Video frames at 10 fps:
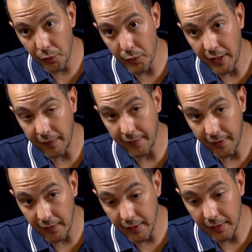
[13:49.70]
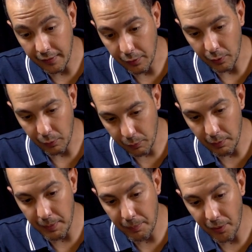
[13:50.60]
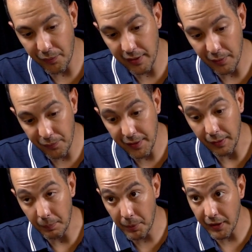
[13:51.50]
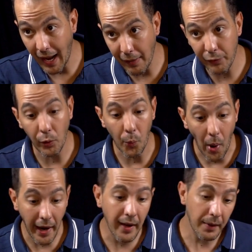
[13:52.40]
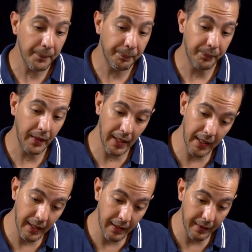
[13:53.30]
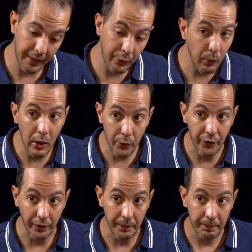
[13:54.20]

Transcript: you can sand it and it will be perfectly fitted. But after a while, it will loosen.